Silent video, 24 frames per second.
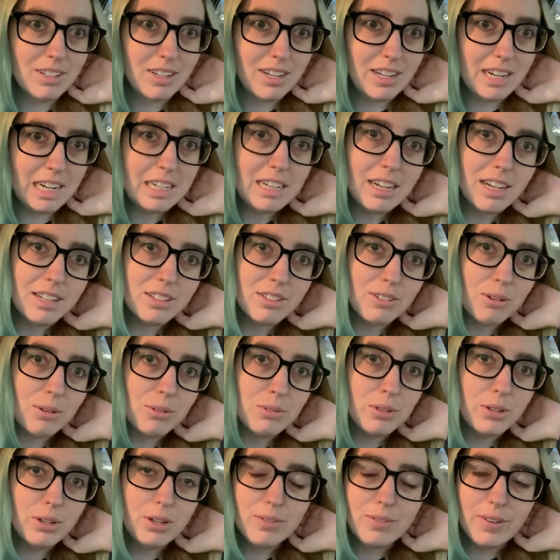And I, I don't
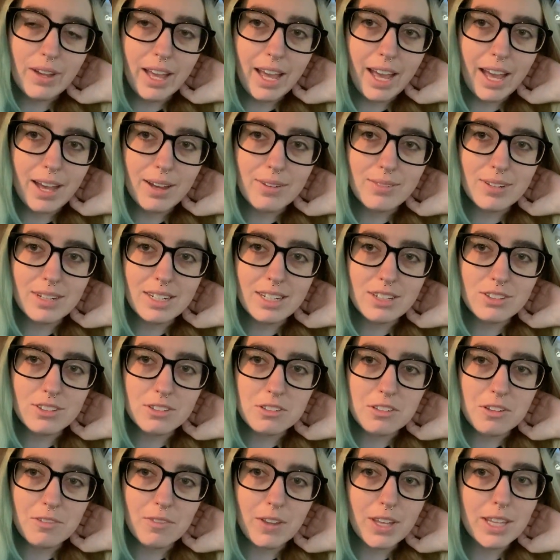know if I have any
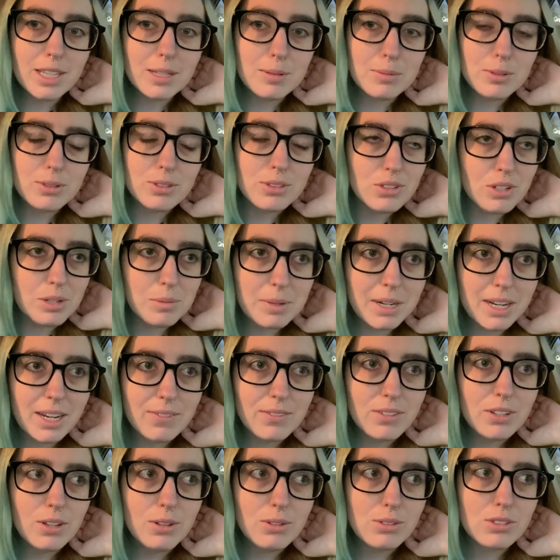just available. So I might have
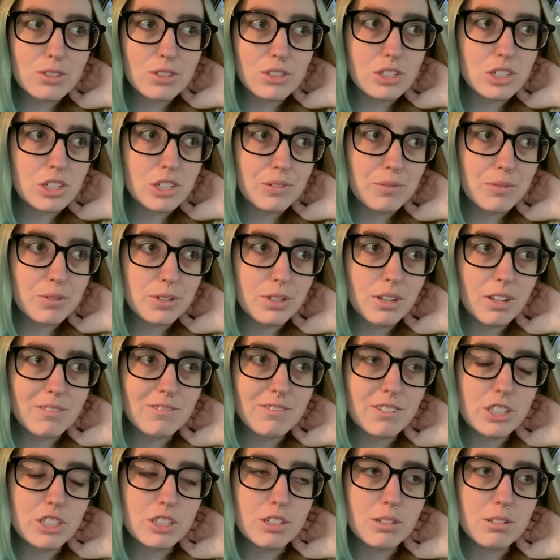to go searching for
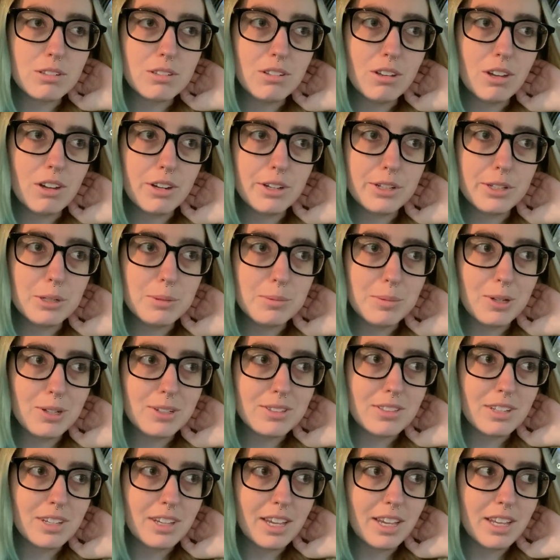nonfiction audiobooks
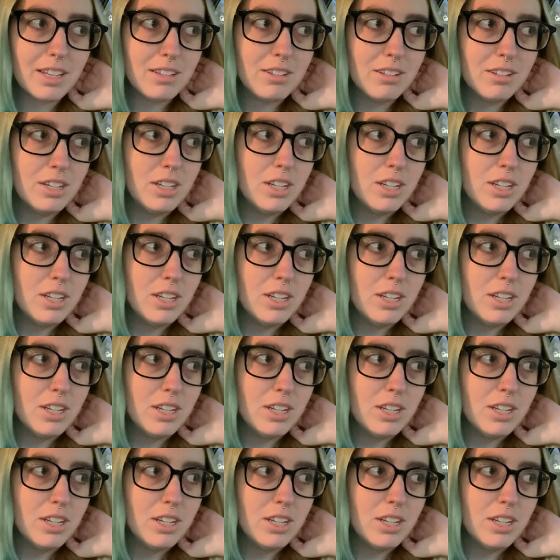again.